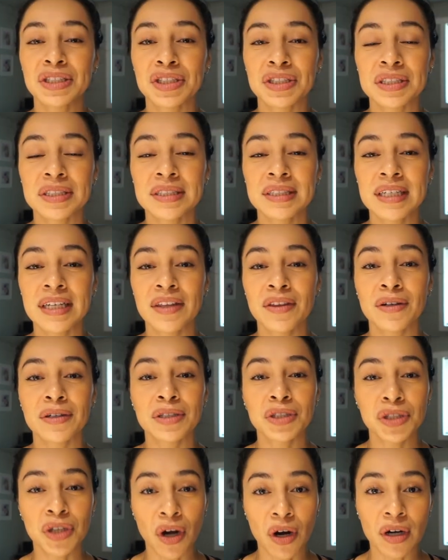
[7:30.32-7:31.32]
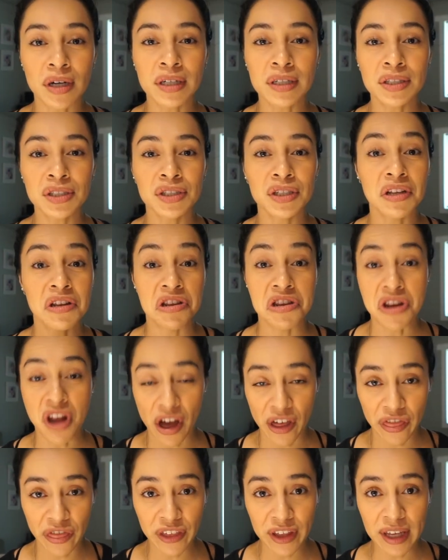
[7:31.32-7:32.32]
just either charge
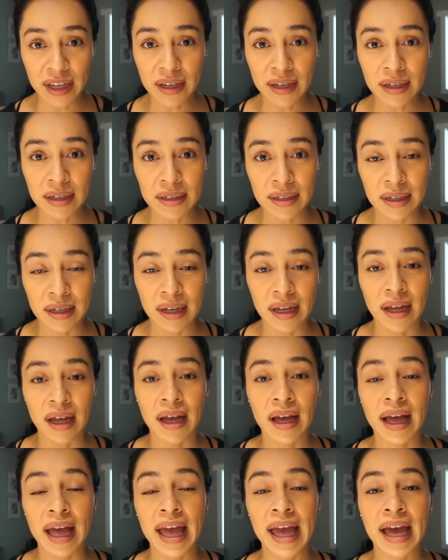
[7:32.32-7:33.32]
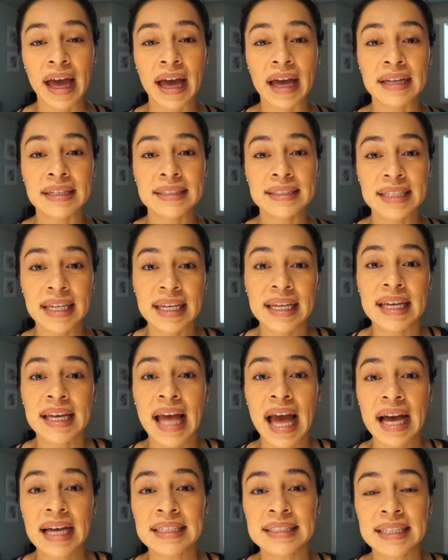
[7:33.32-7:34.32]
nothing and take it
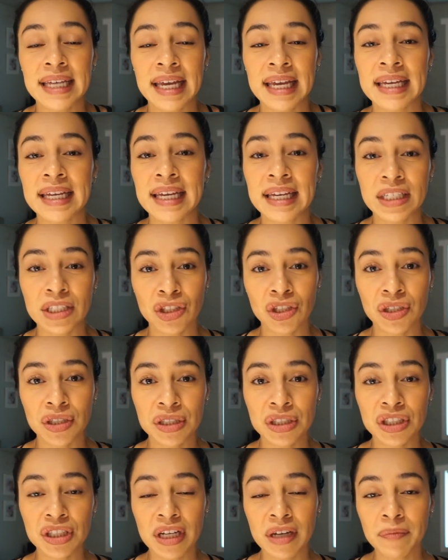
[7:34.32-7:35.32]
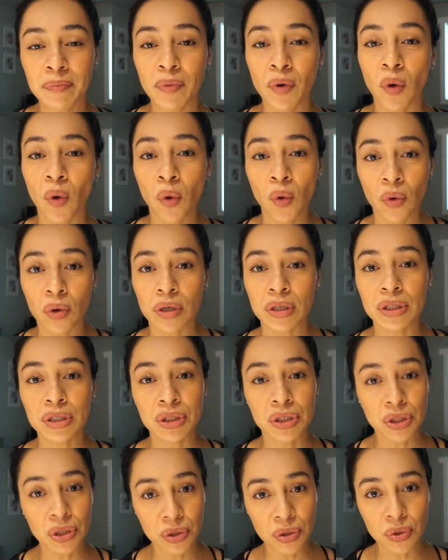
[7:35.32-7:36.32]
as a internship, or
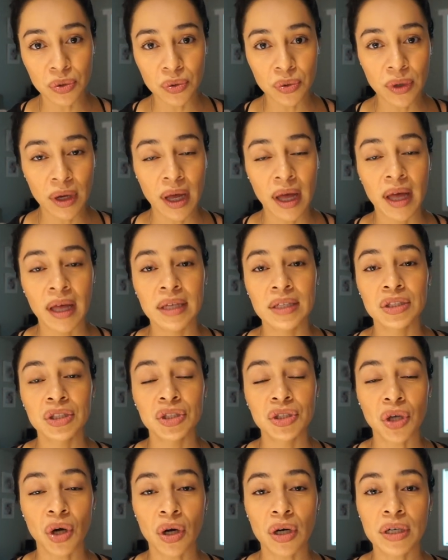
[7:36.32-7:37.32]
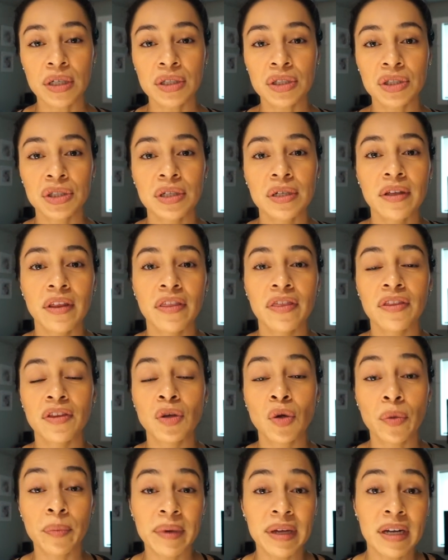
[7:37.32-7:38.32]
two, charge
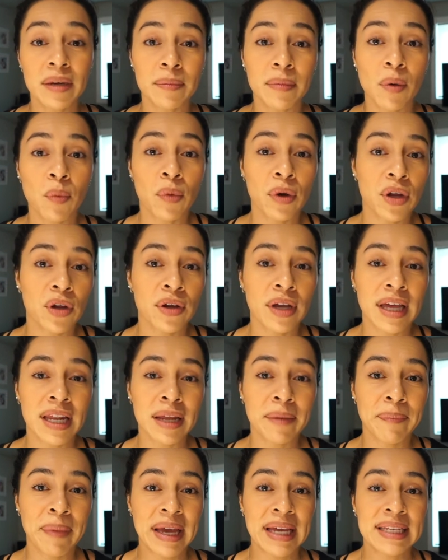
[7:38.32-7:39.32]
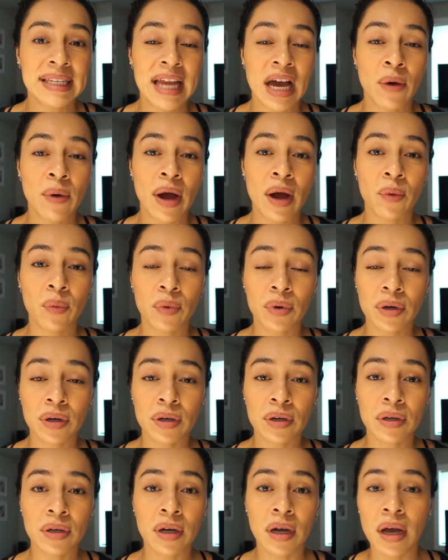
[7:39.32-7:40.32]
your minimum, what you're getting paid now at
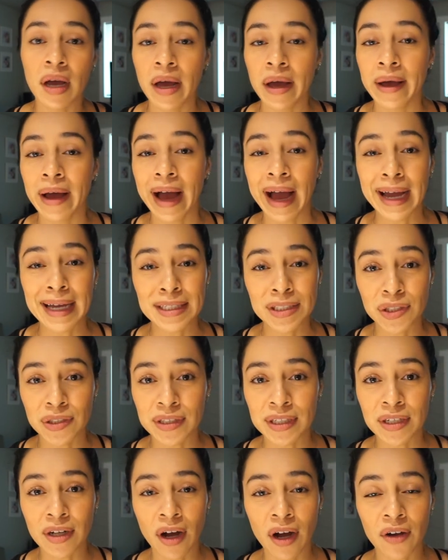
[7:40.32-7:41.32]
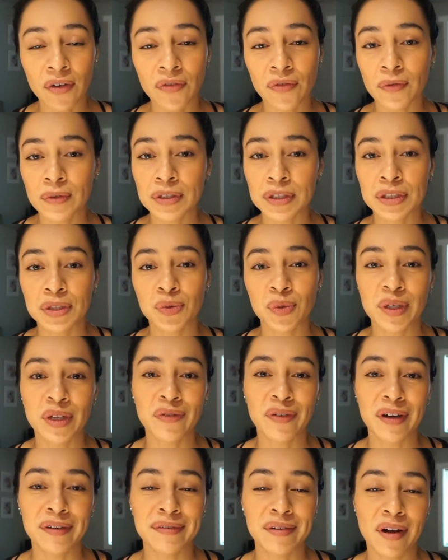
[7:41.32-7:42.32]
work. I started off with just
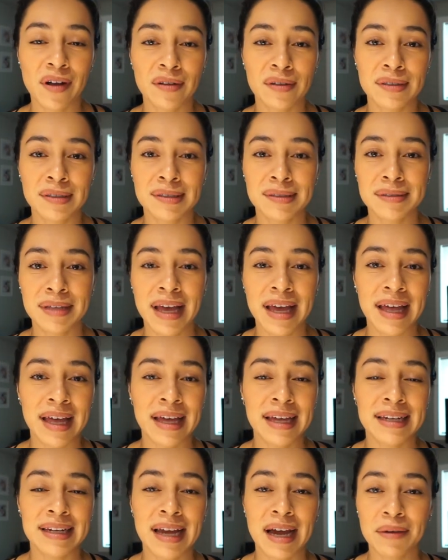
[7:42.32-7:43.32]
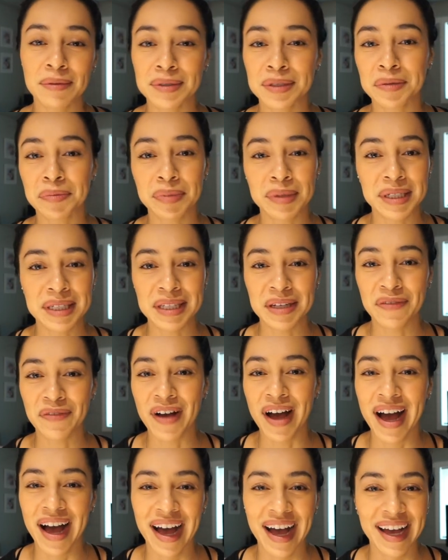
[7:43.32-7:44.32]
$25 and I was completely
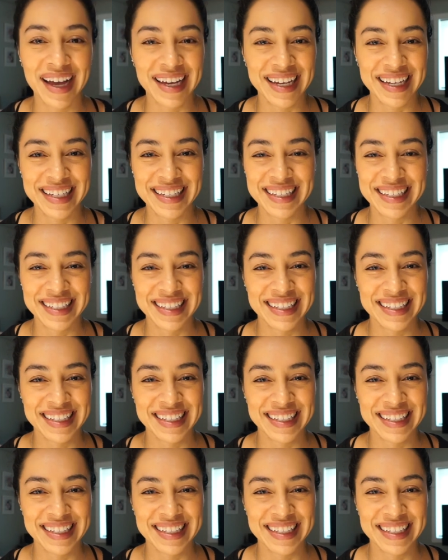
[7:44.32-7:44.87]
fine.